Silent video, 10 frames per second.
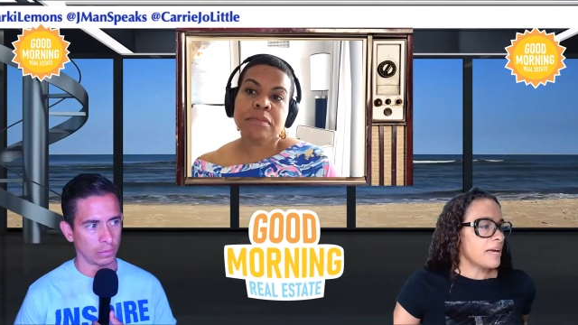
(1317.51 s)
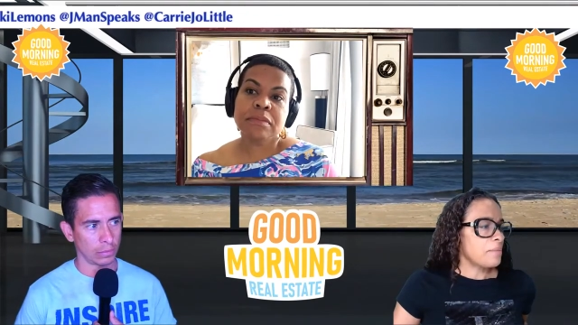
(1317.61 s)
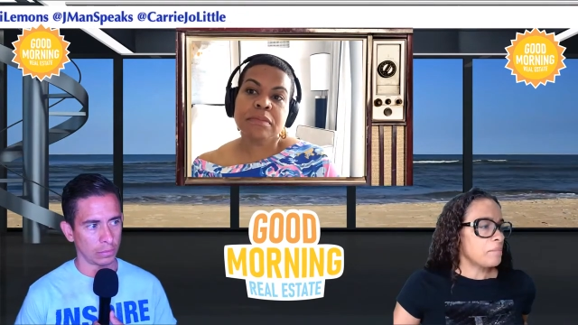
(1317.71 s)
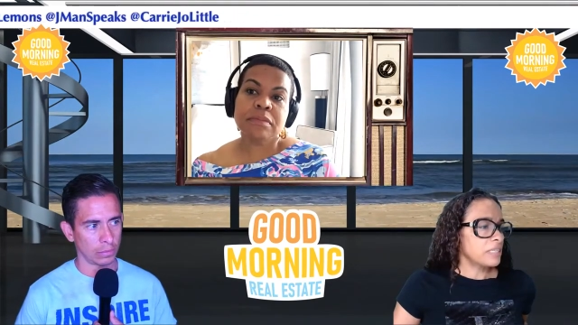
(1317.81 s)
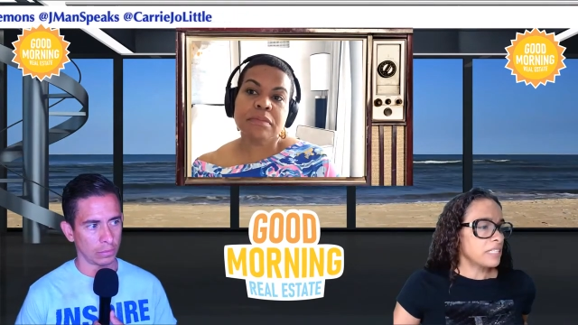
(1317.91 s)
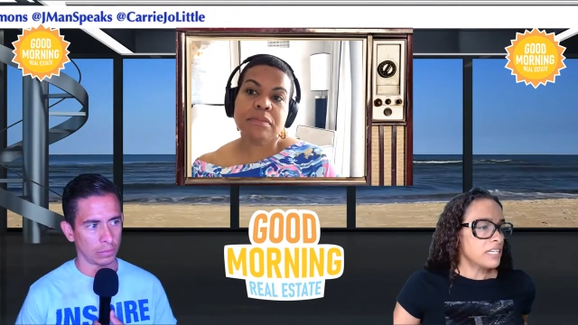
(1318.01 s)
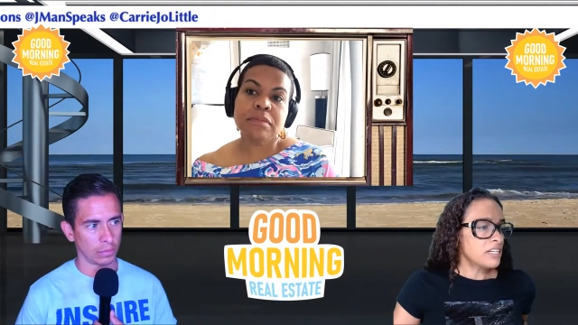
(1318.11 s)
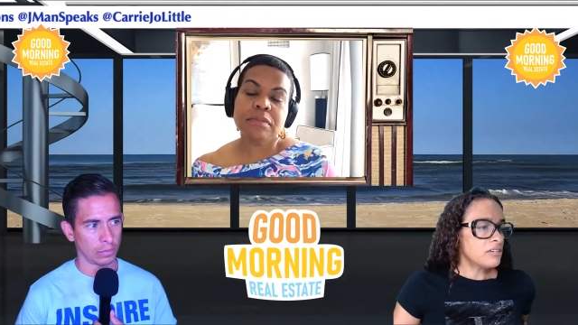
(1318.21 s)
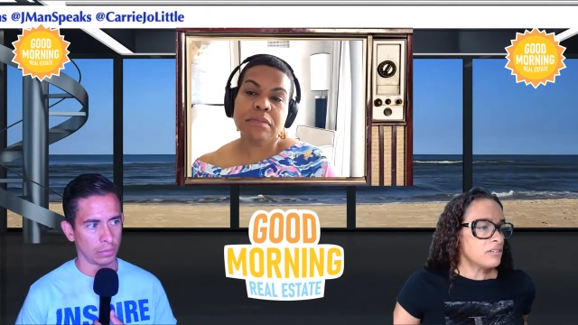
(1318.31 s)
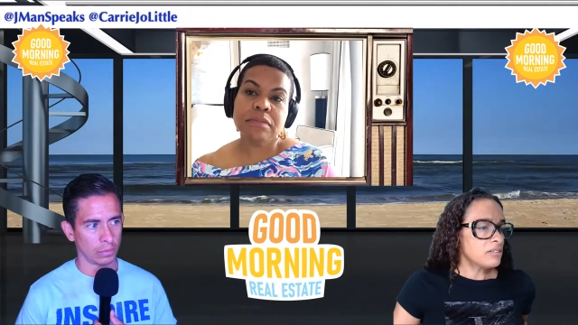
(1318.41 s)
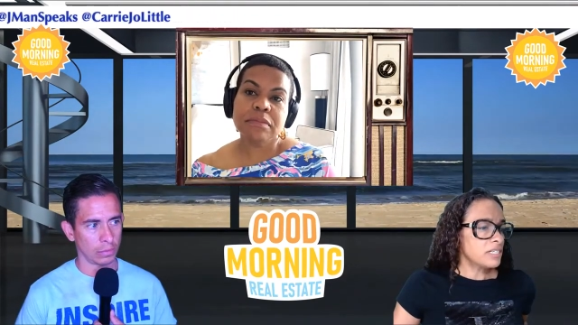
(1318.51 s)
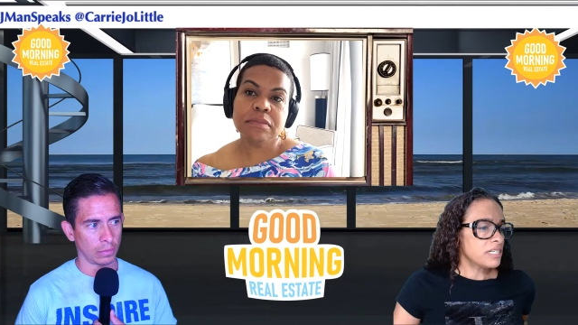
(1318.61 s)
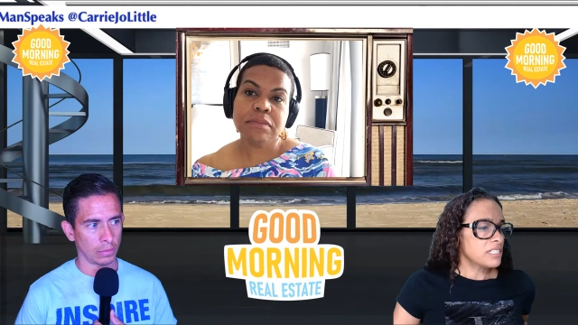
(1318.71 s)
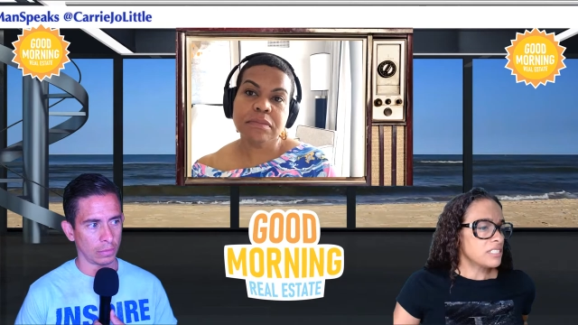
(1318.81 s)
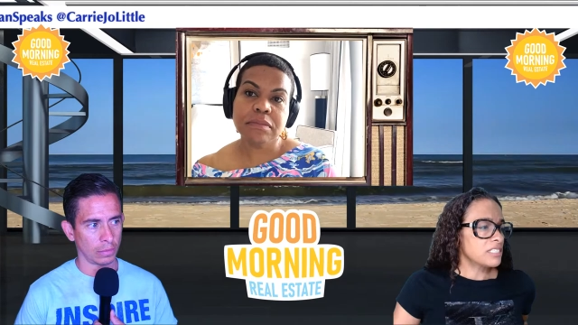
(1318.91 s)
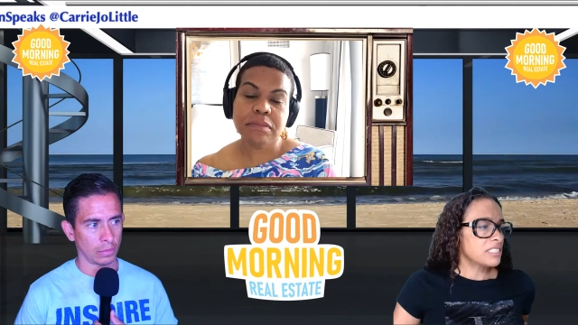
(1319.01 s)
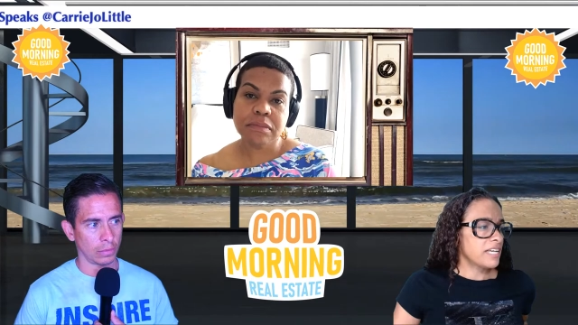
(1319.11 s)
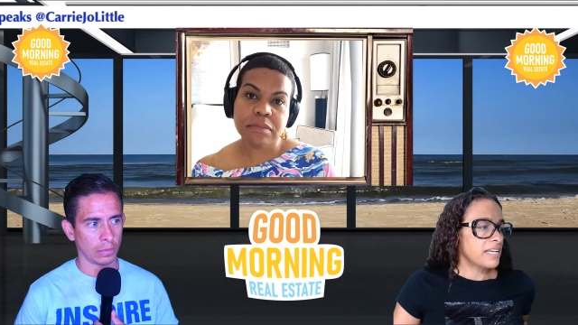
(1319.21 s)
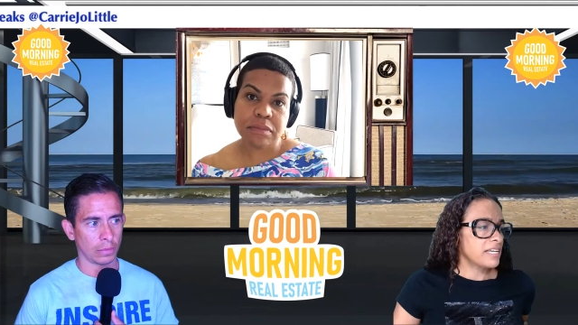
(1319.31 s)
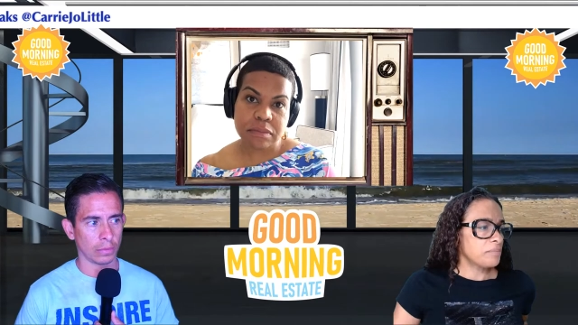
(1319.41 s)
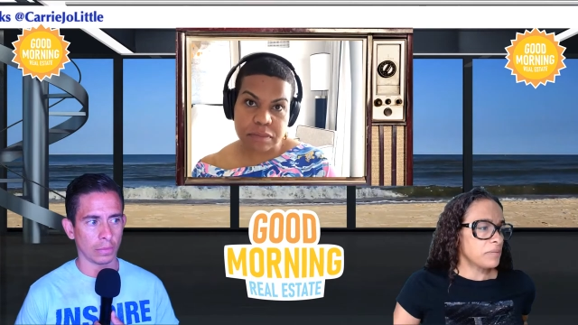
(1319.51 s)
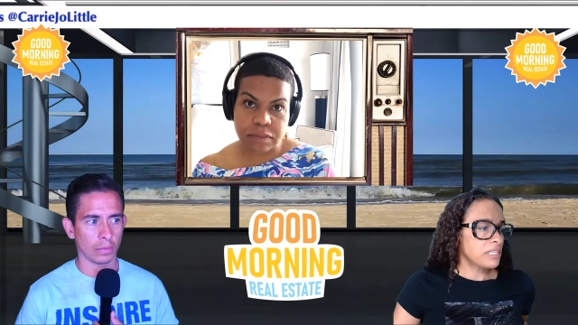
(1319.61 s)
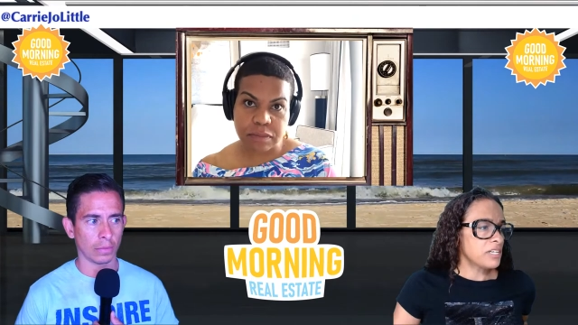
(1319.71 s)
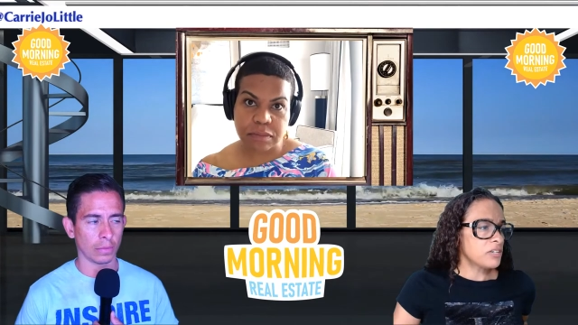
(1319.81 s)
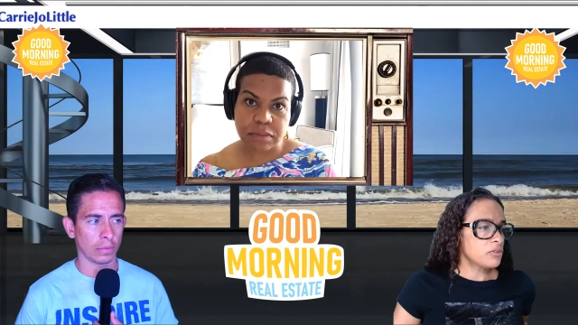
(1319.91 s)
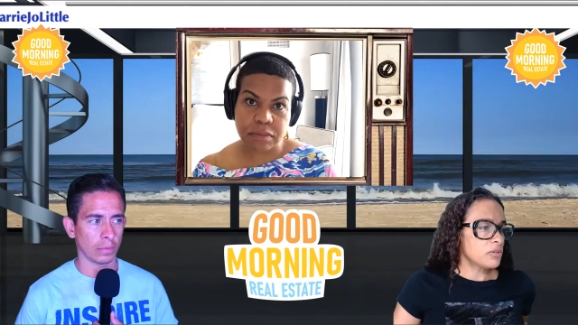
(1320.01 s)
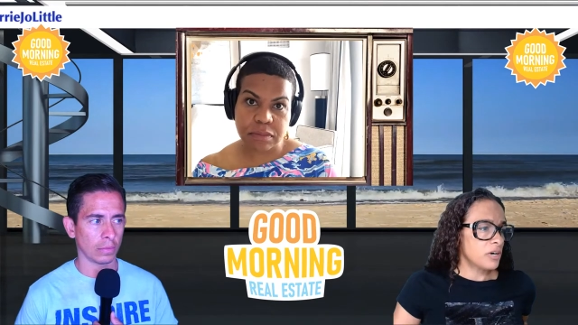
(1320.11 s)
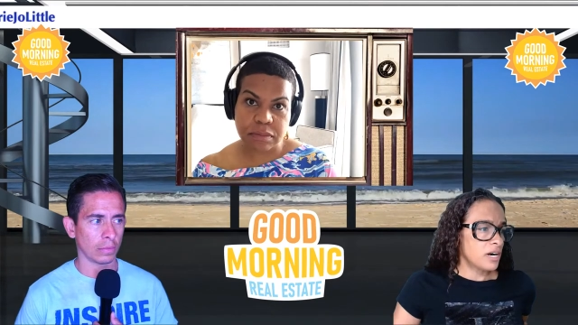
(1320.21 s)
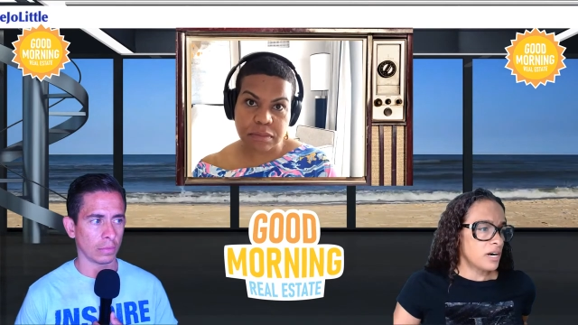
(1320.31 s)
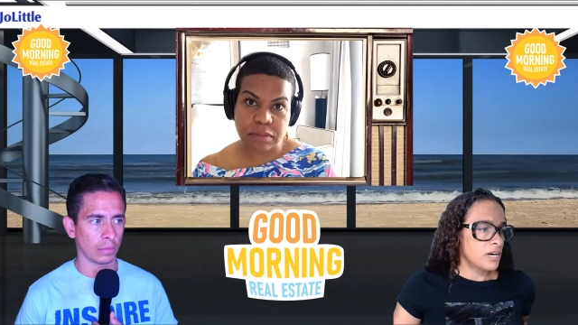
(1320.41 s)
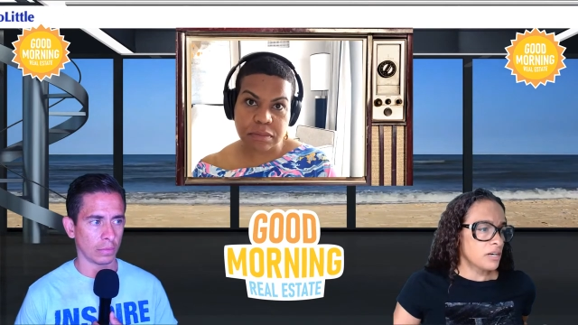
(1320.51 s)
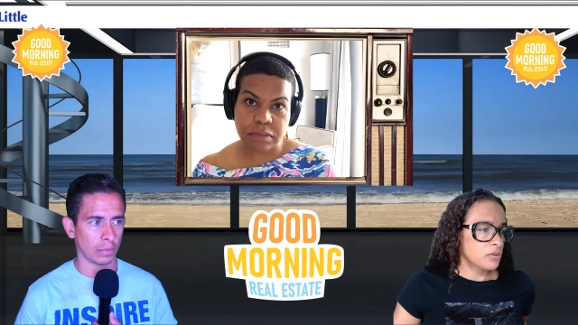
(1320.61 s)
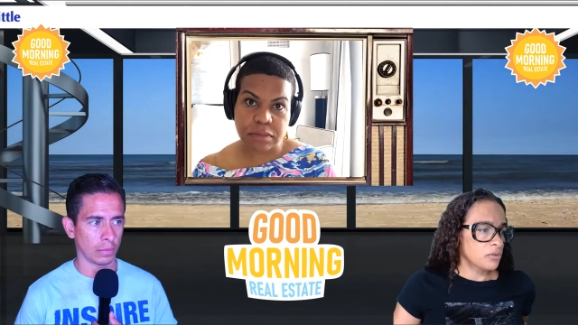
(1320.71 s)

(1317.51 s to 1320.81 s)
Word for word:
Speaker 1: that millennial is taking millennial uh,